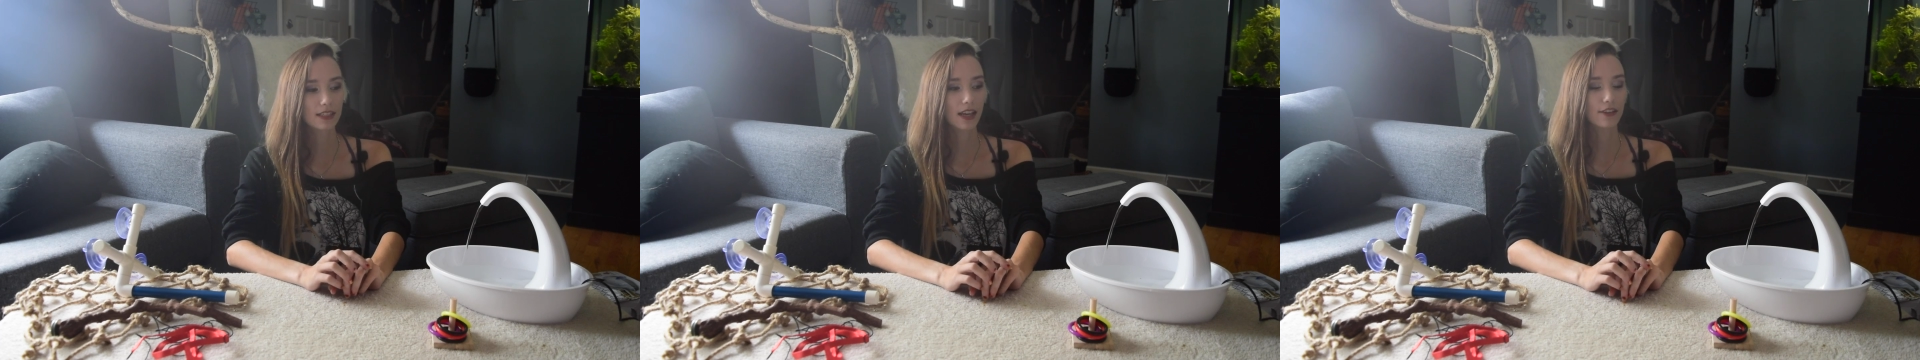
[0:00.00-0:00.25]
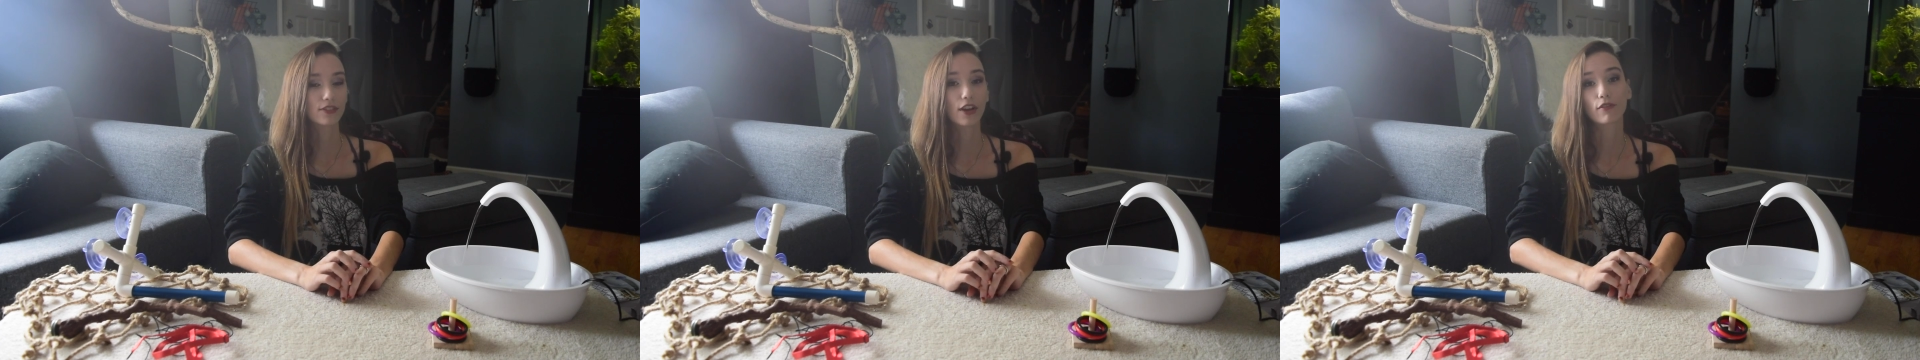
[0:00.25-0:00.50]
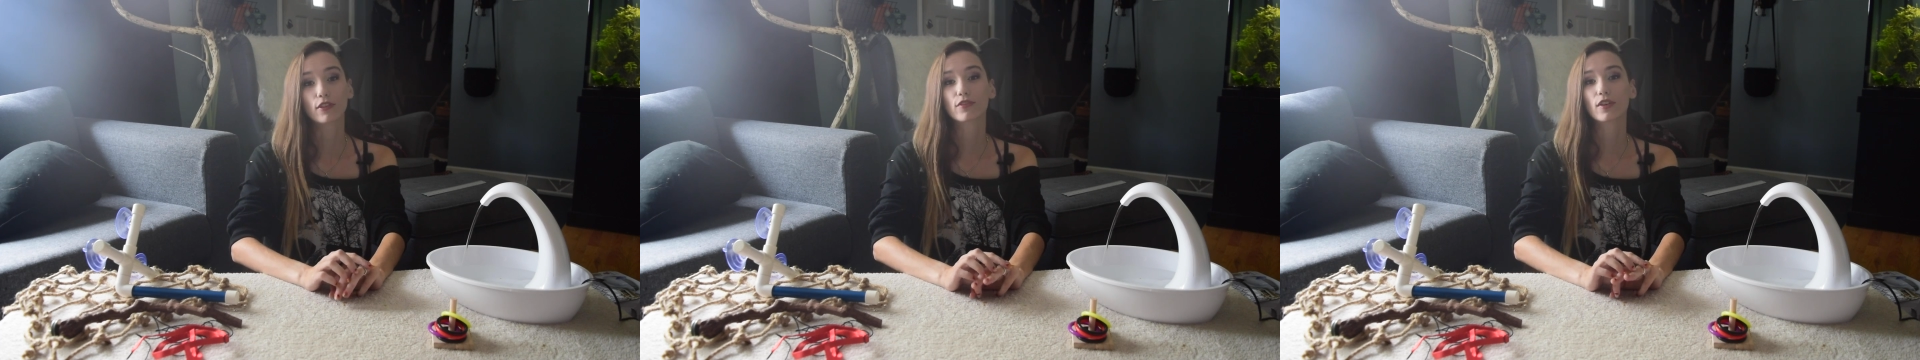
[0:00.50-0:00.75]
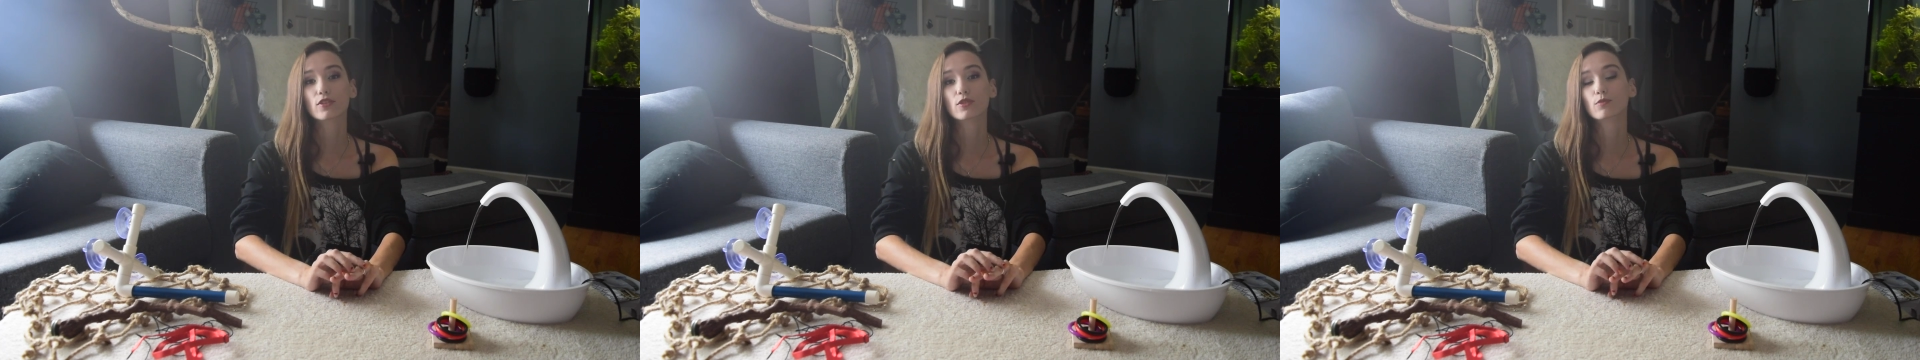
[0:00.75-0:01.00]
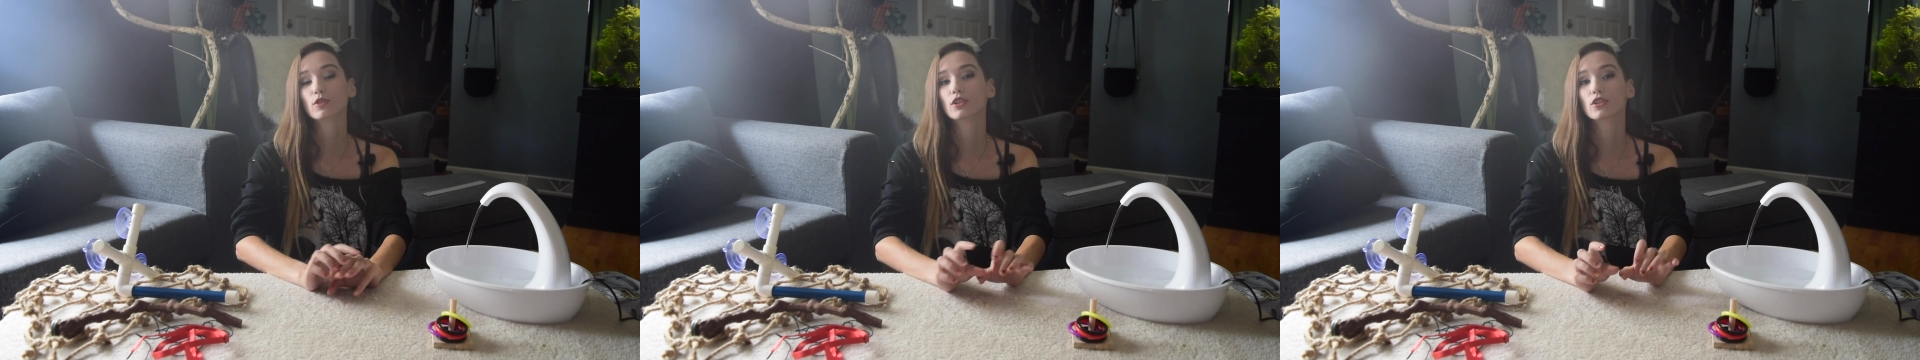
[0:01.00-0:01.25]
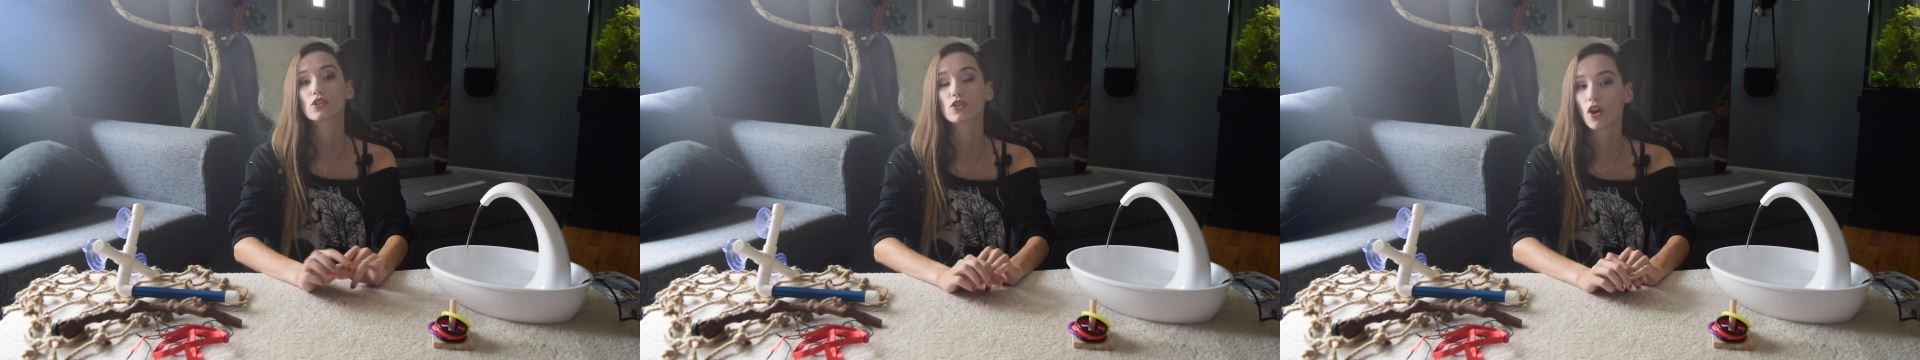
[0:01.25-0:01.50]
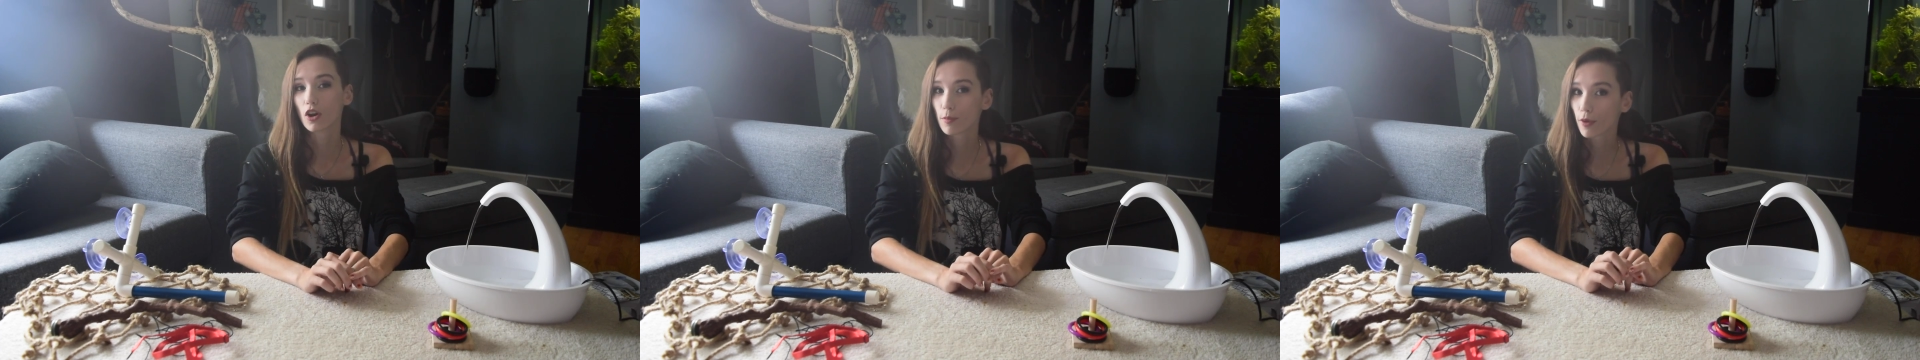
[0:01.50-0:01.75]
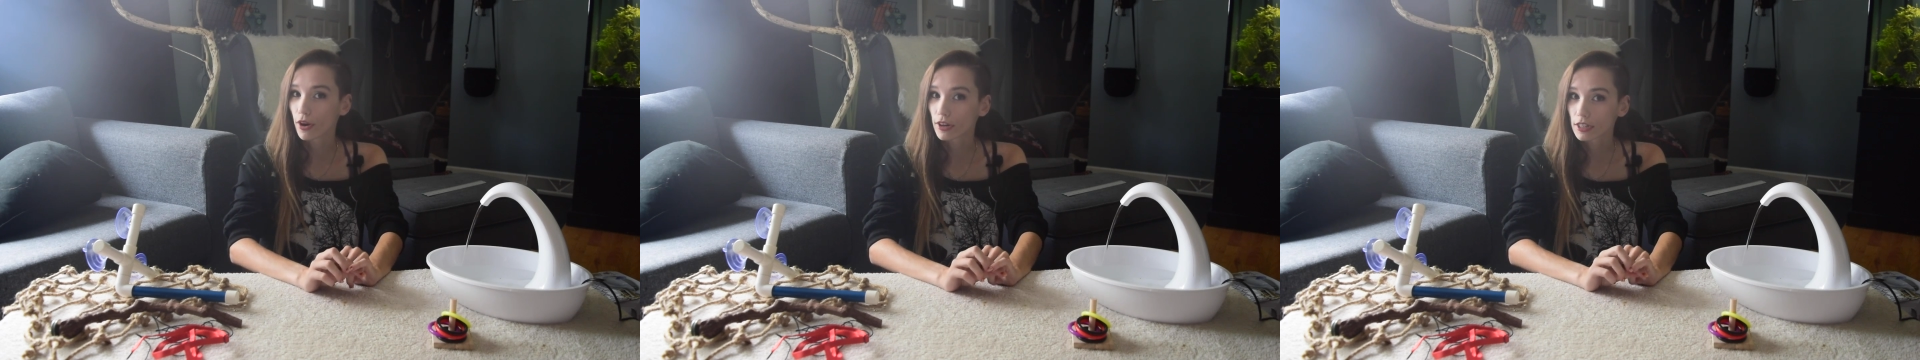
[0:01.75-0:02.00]
I've definitely found some really good dog
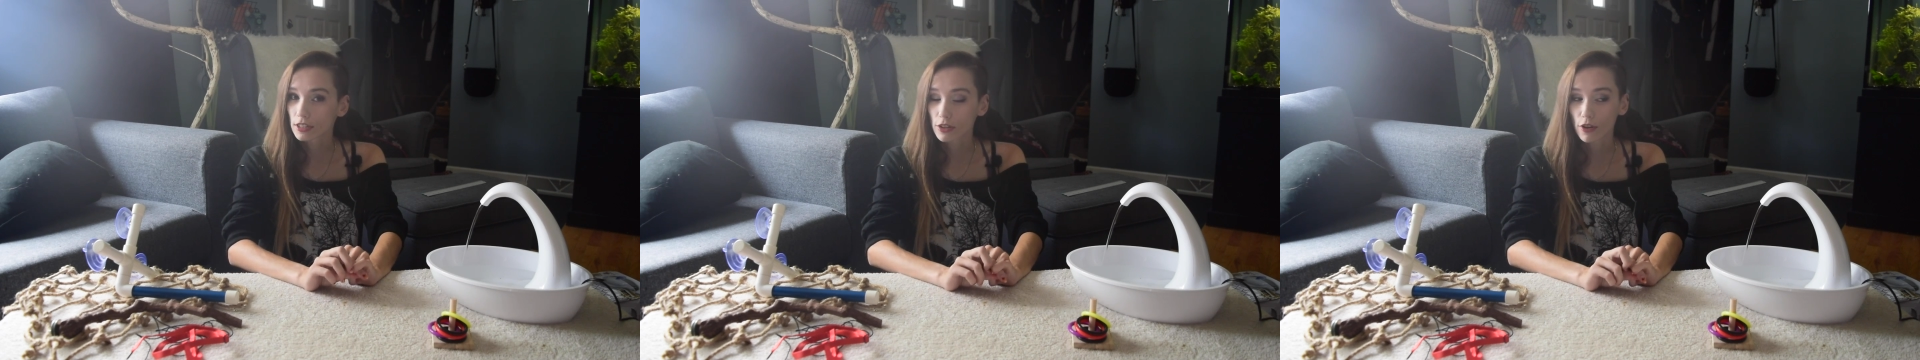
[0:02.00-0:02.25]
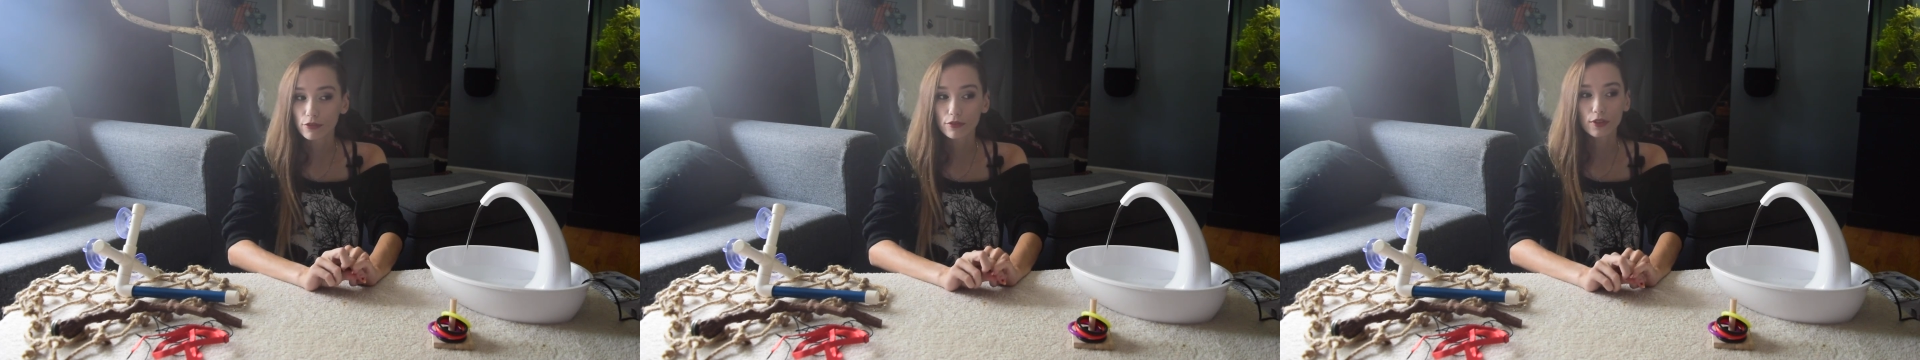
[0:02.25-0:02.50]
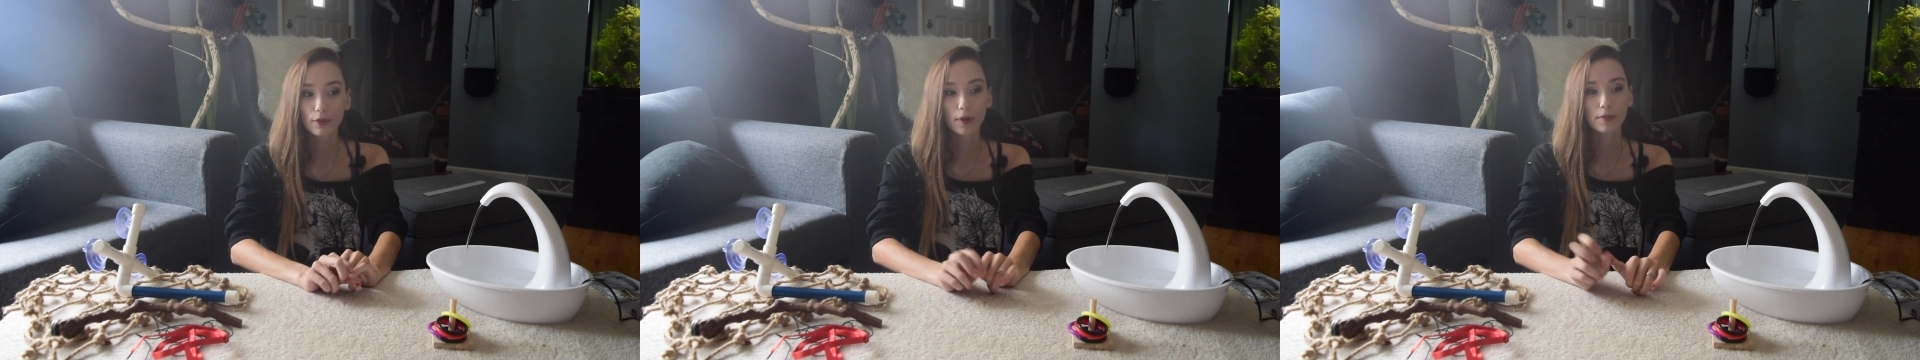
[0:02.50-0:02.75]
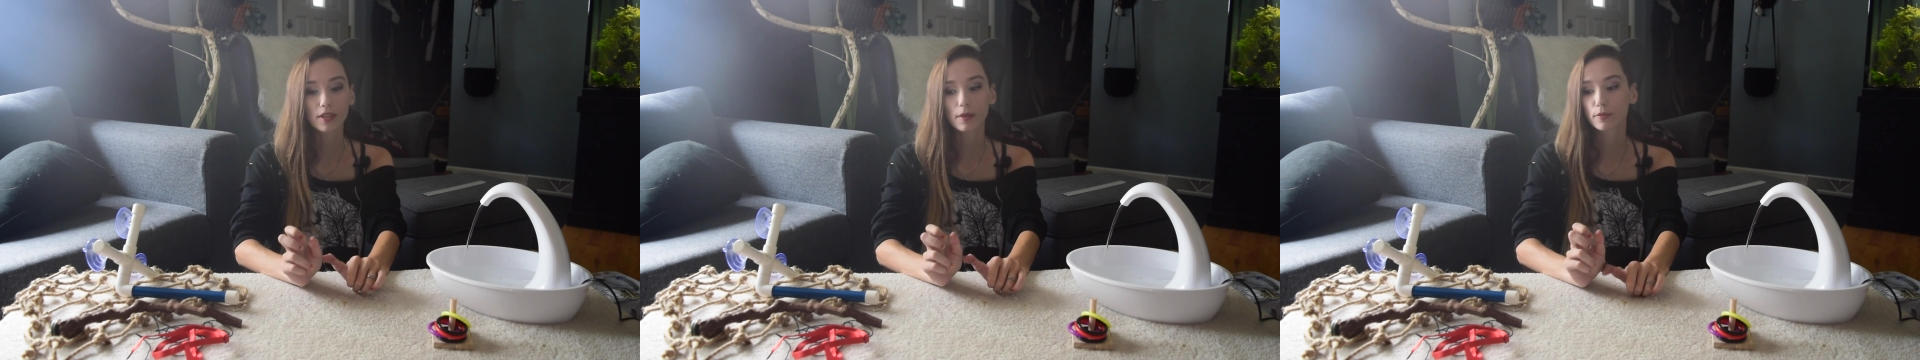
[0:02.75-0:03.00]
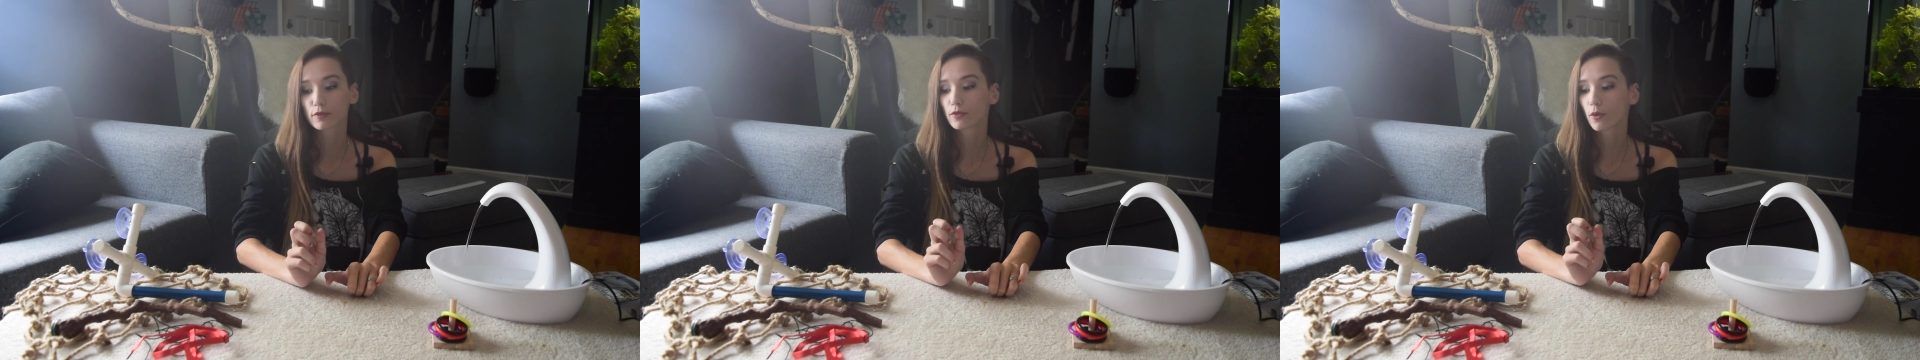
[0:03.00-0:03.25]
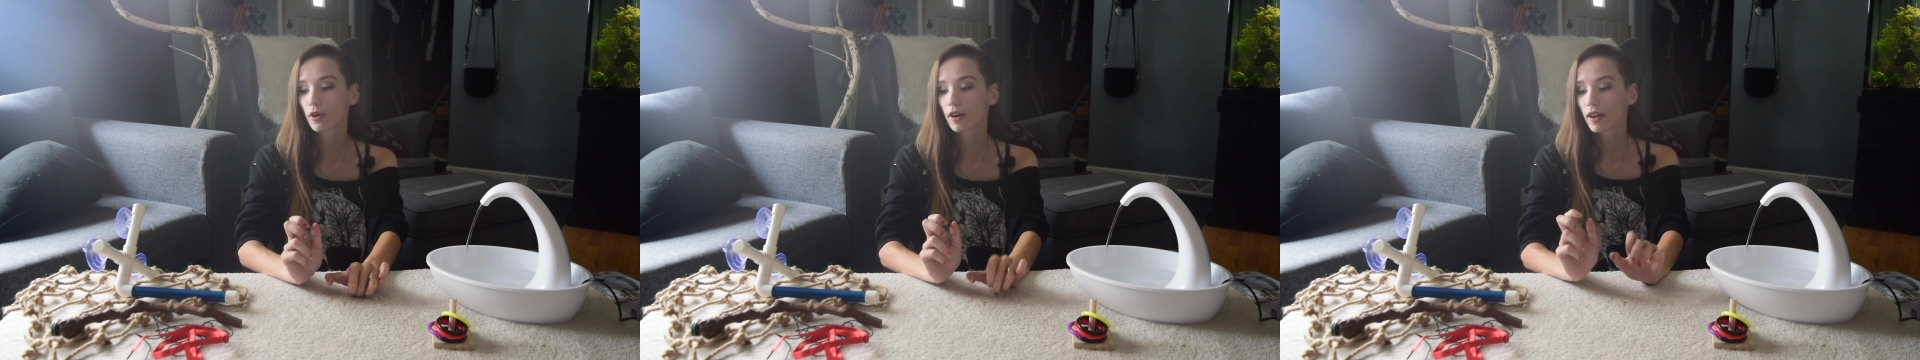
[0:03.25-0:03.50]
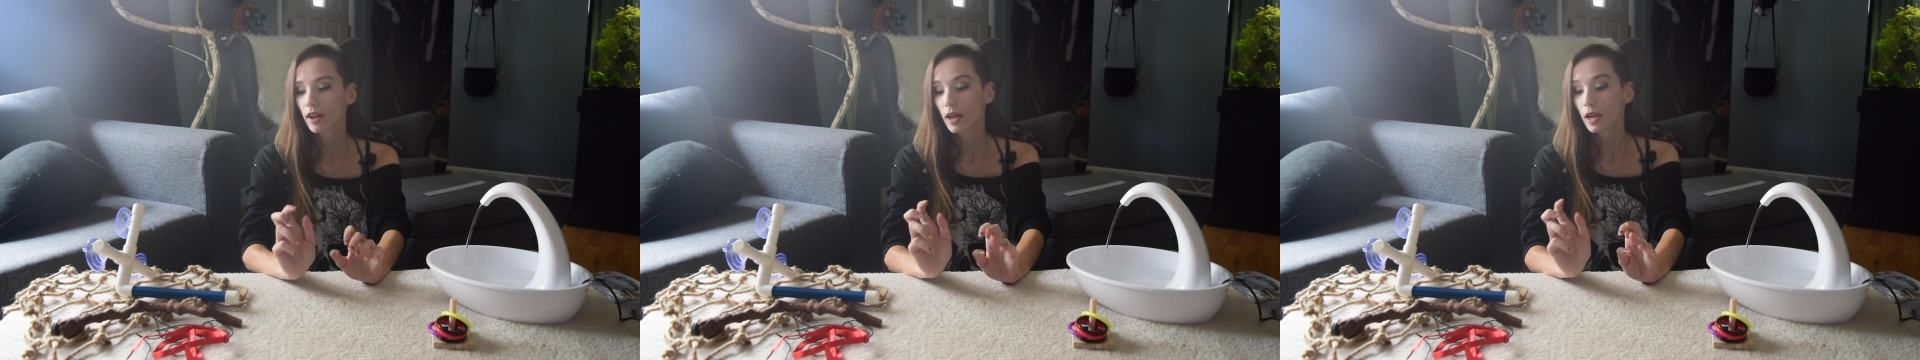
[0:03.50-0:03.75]
products off of their website before.